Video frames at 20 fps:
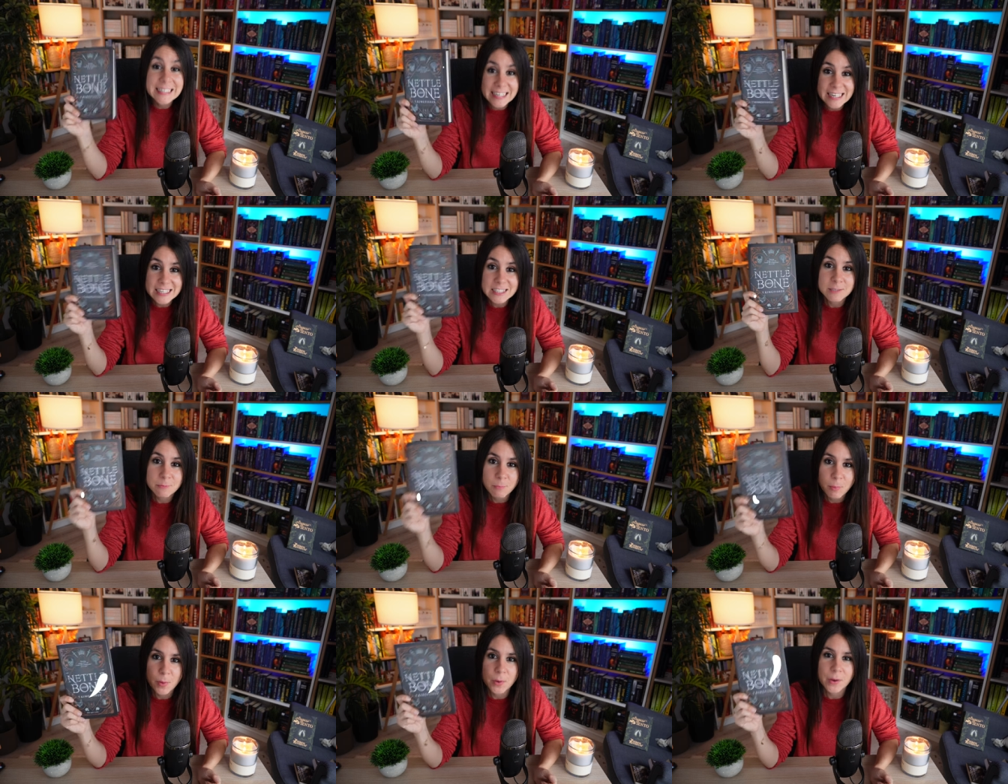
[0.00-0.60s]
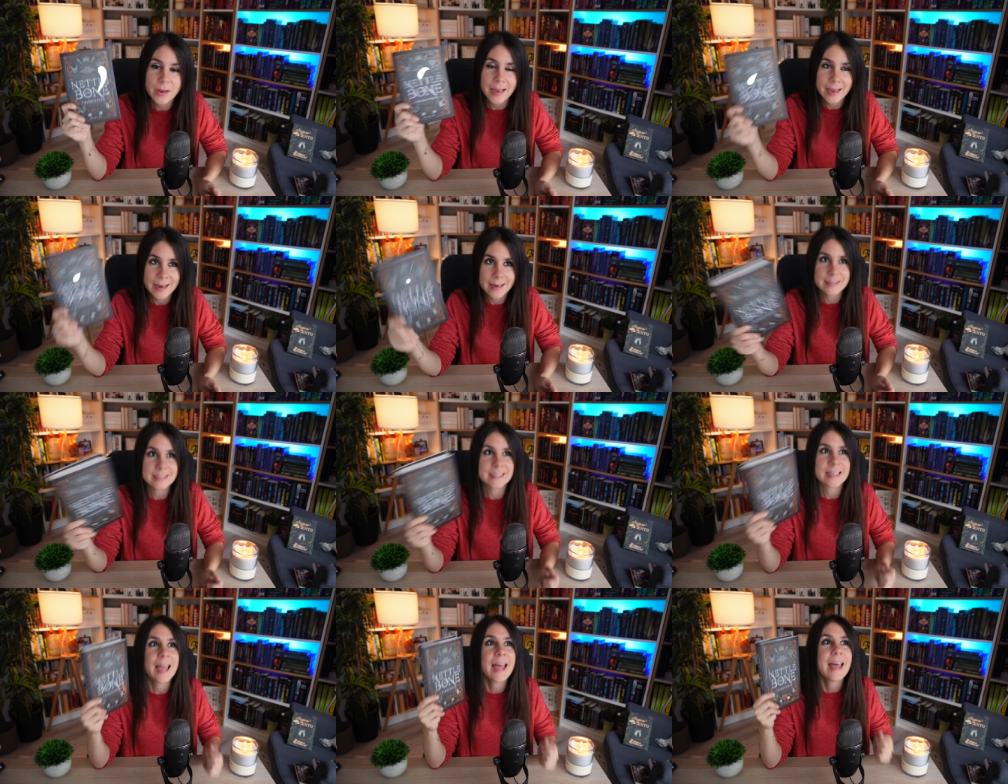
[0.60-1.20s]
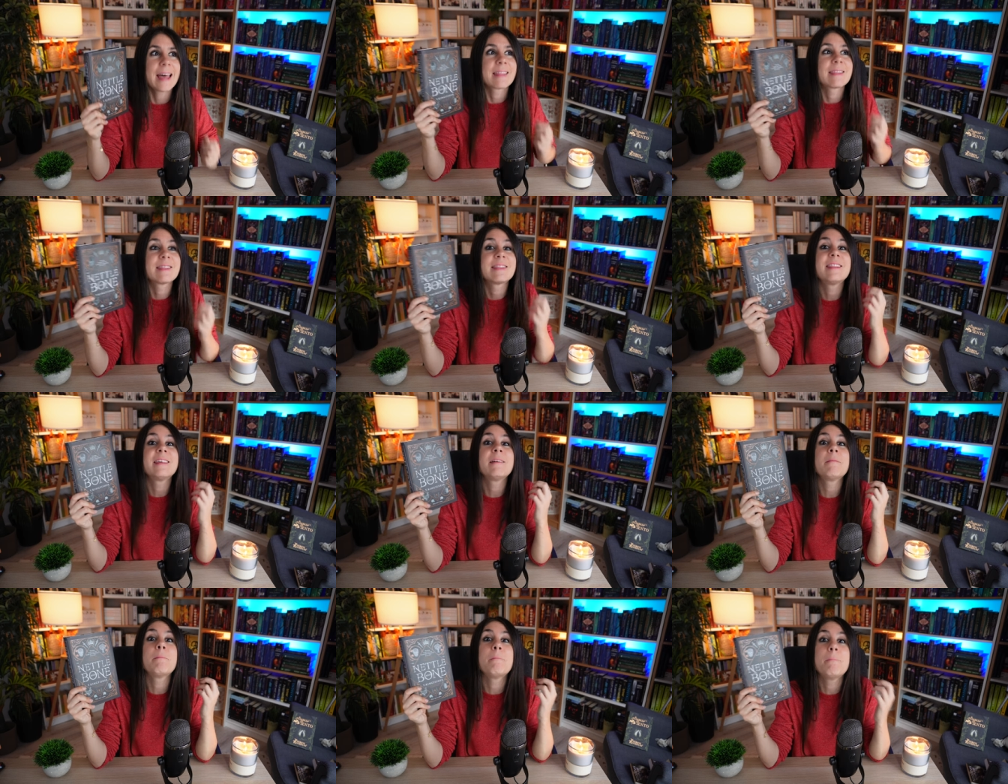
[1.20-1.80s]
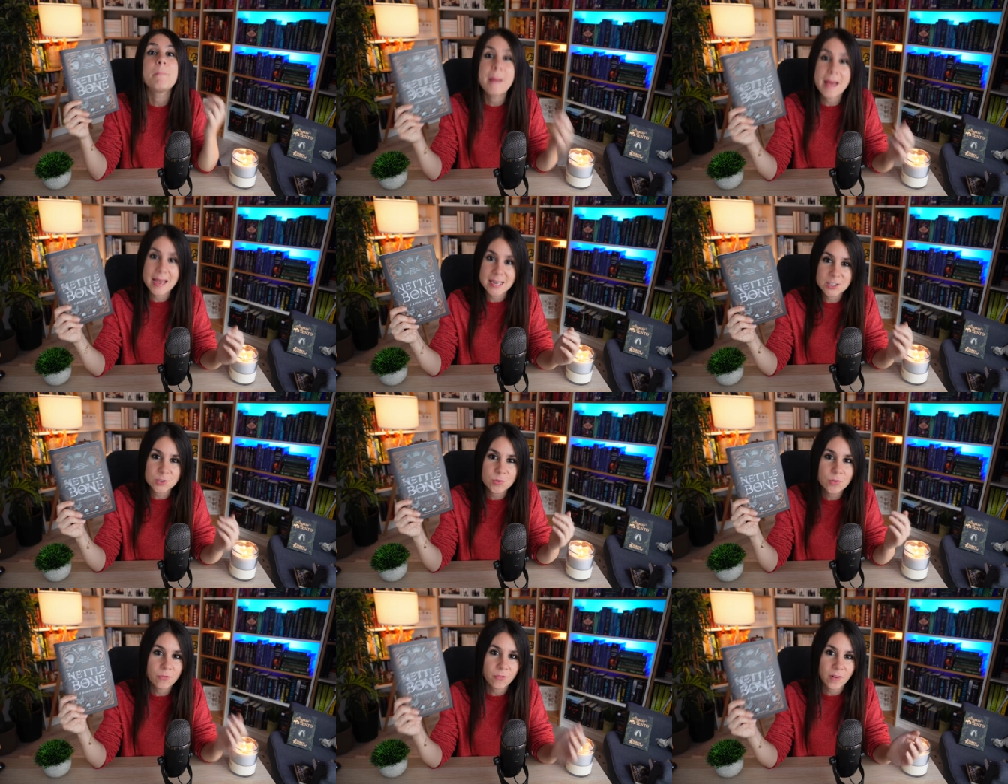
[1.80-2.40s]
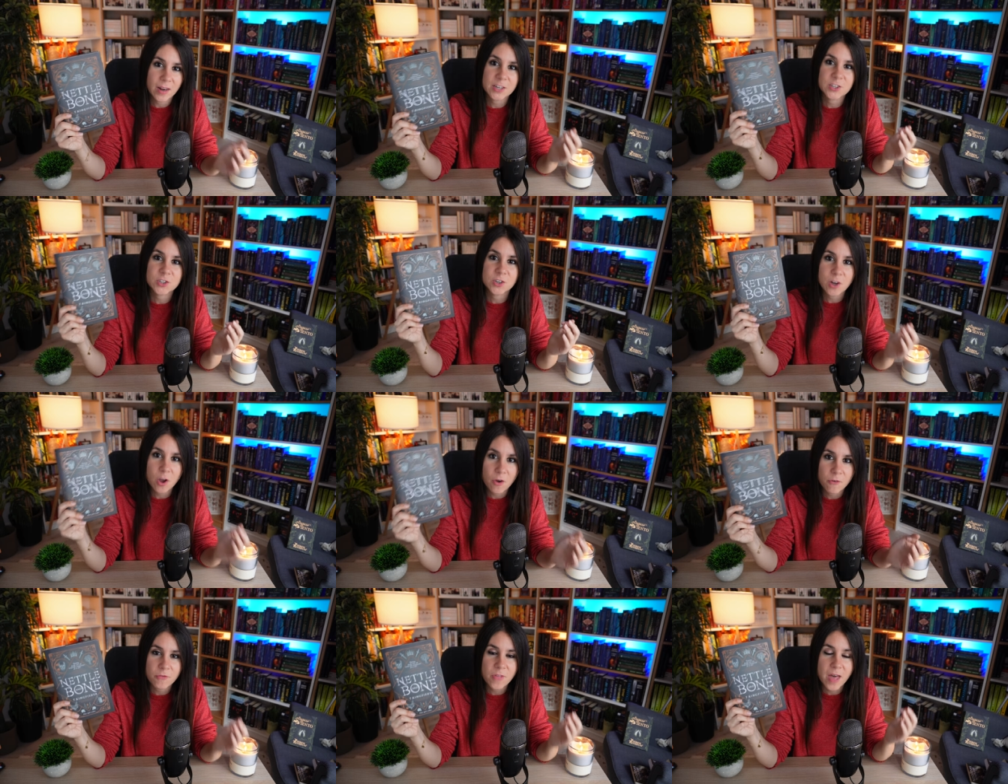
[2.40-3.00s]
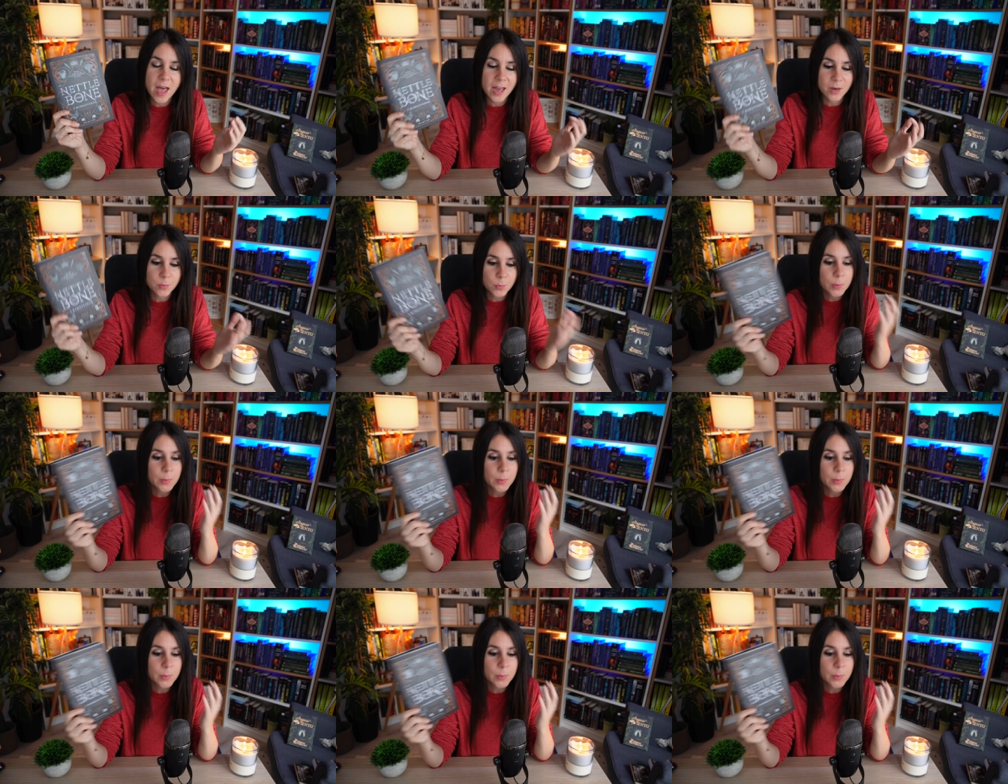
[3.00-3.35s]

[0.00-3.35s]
this book is the best reflection of that.